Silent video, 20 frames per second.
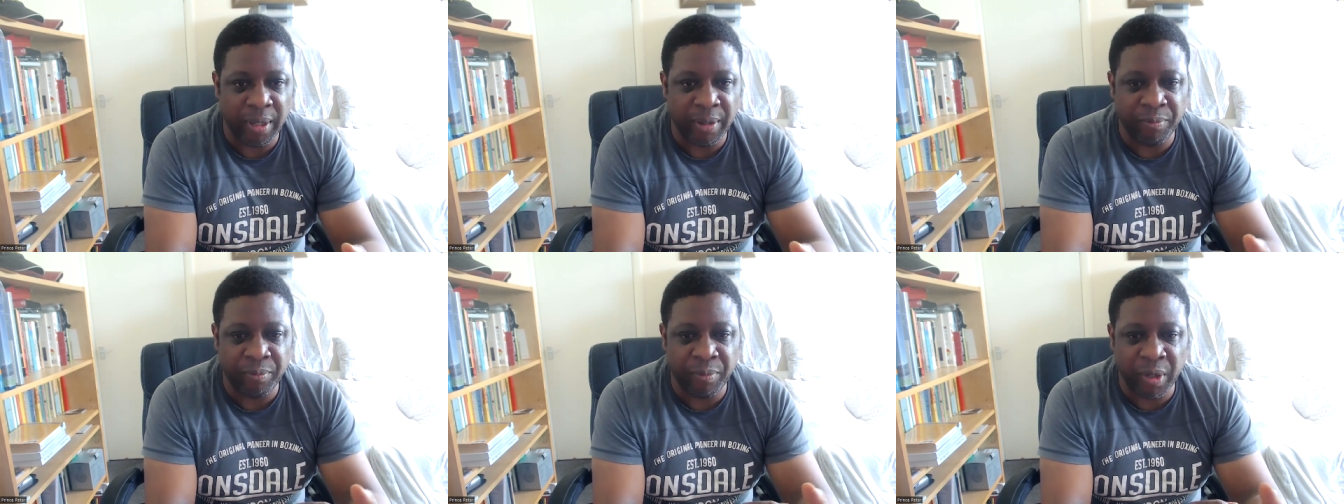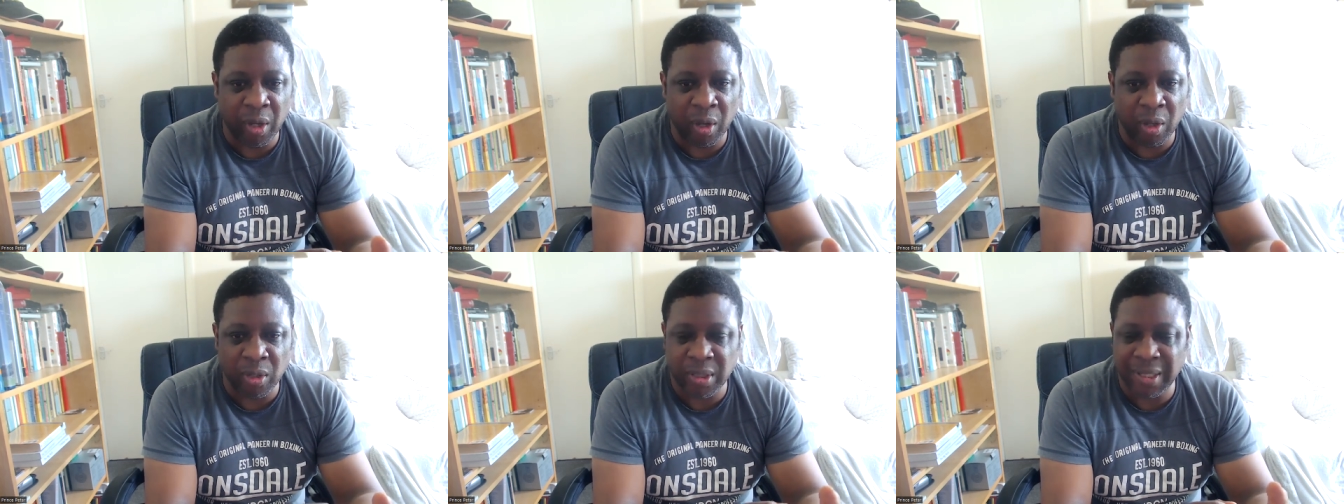in
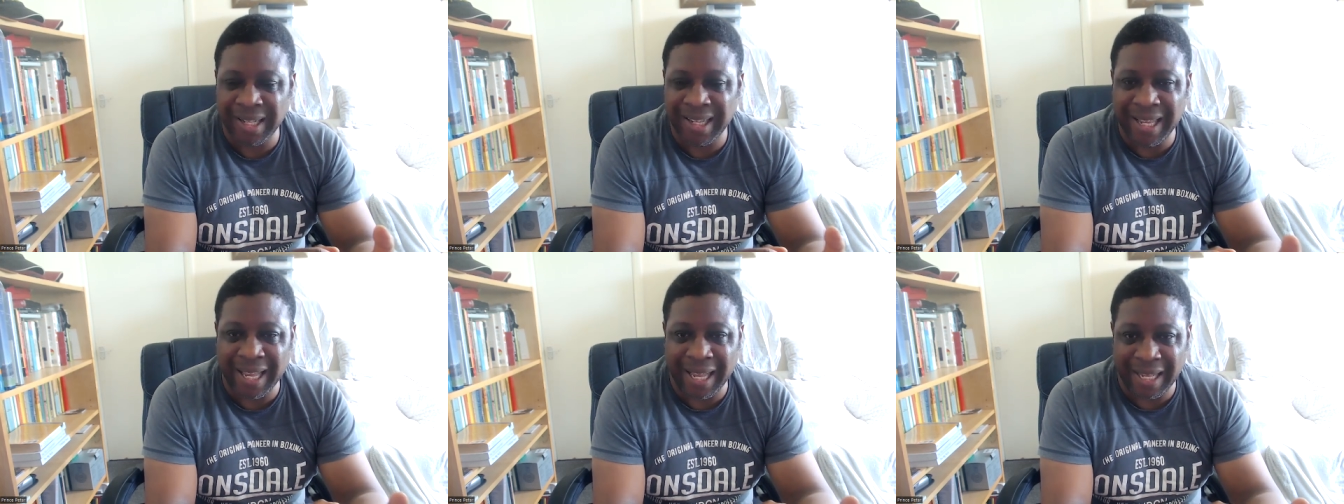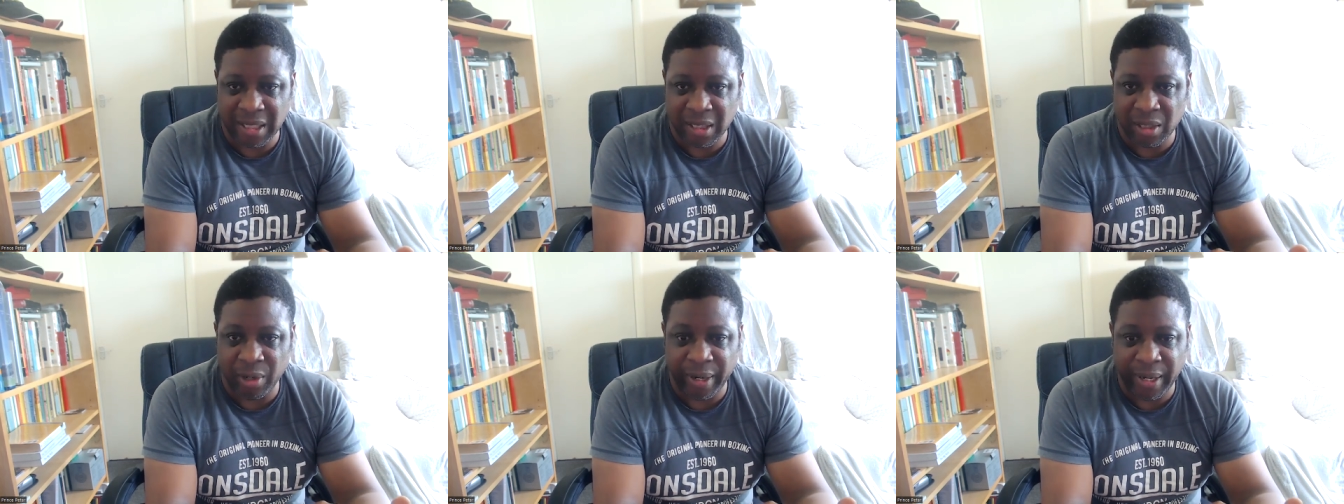regards to
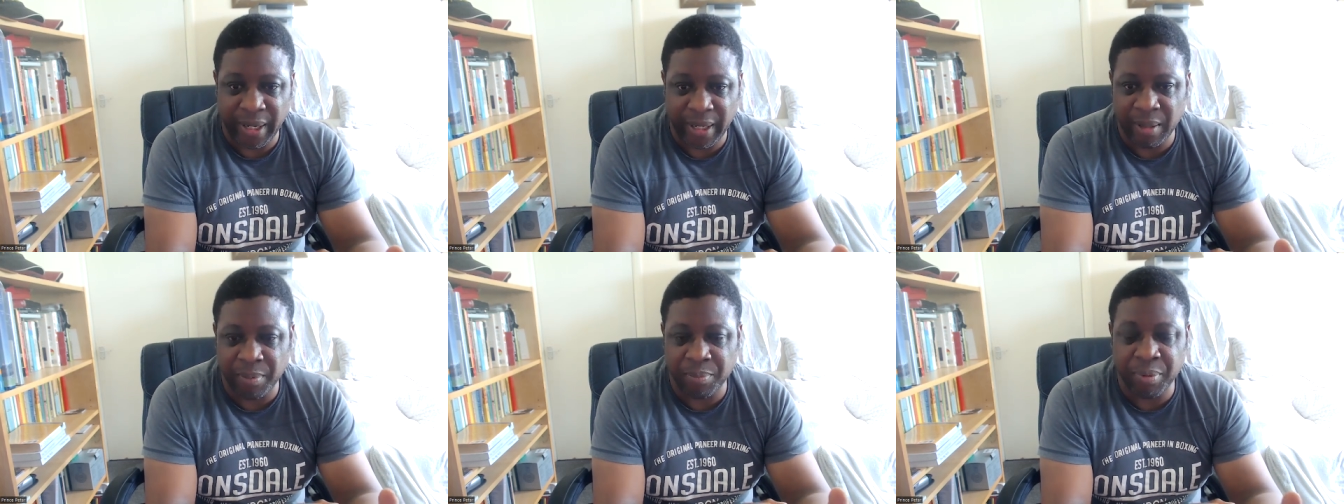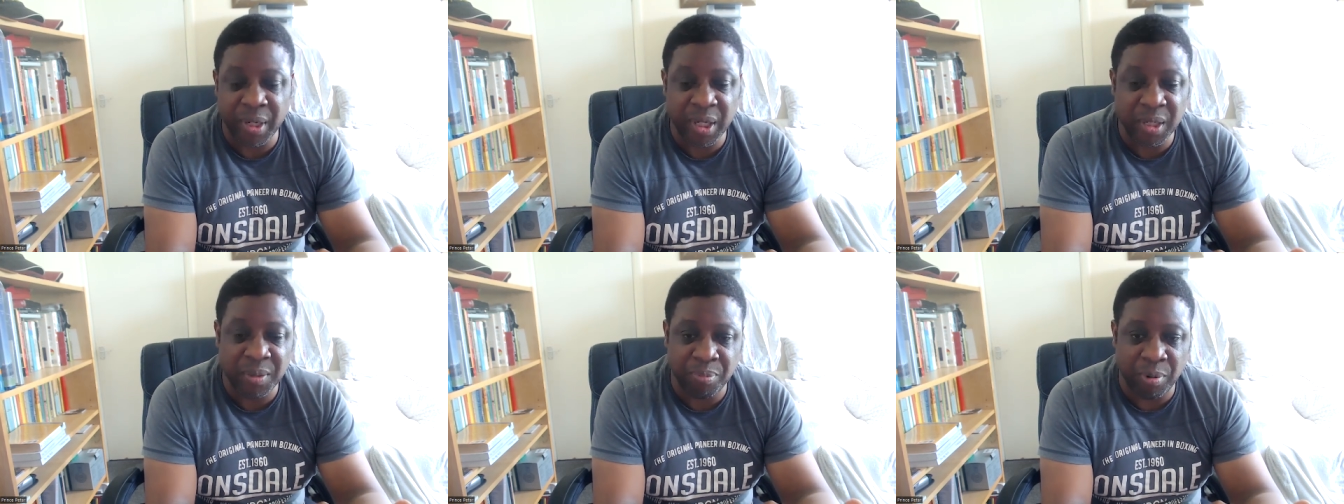gaslighting the
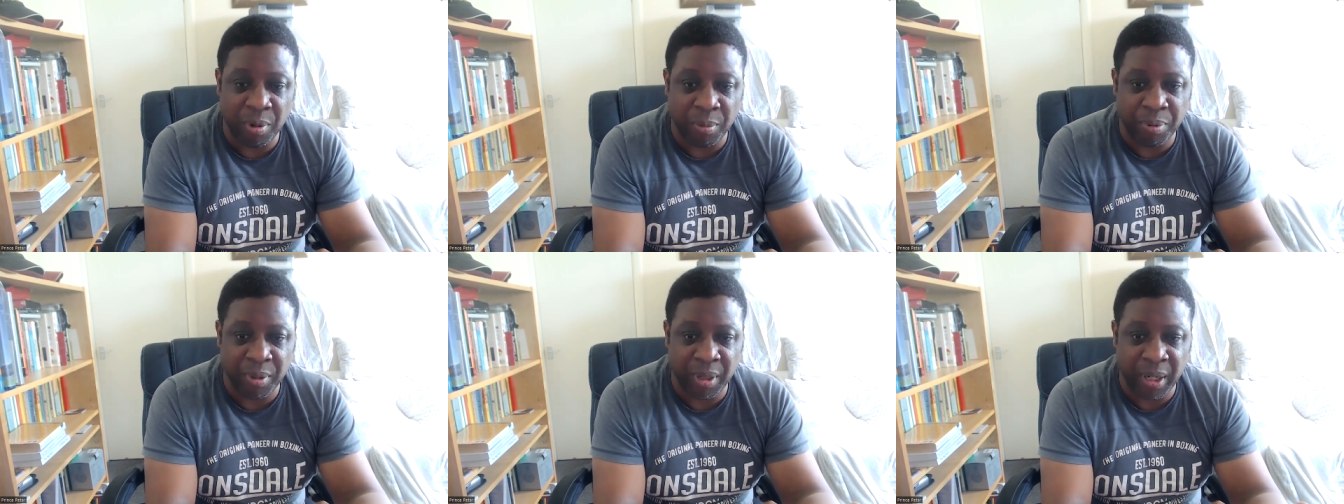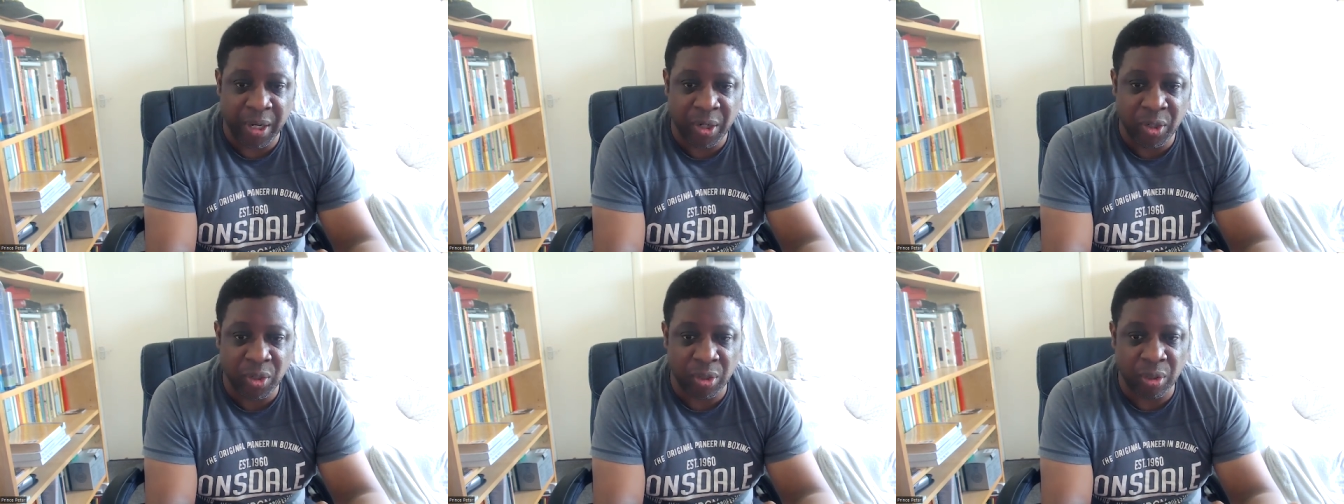British
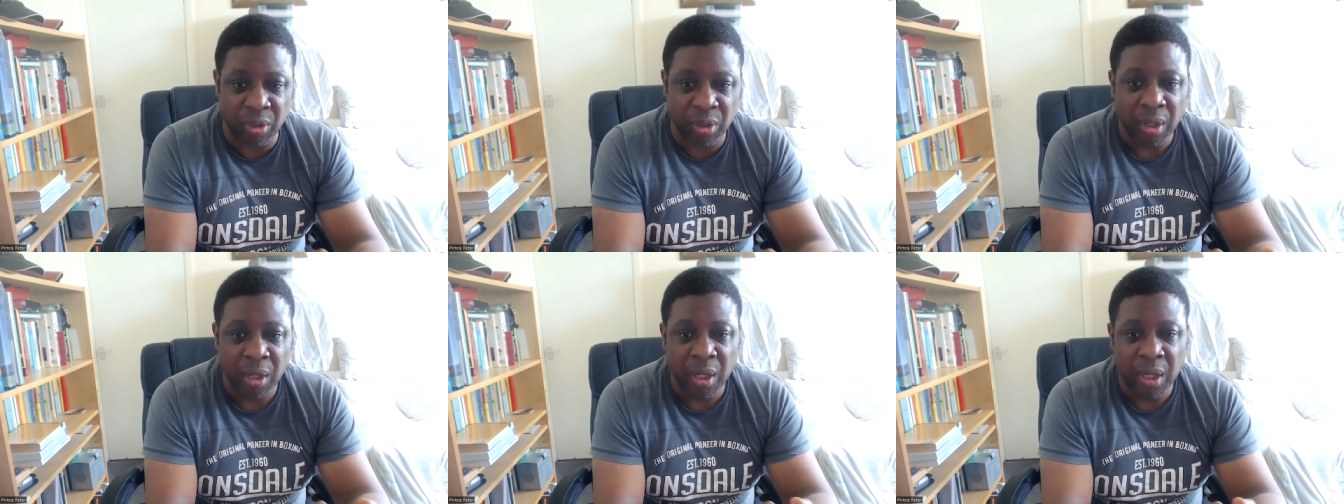population,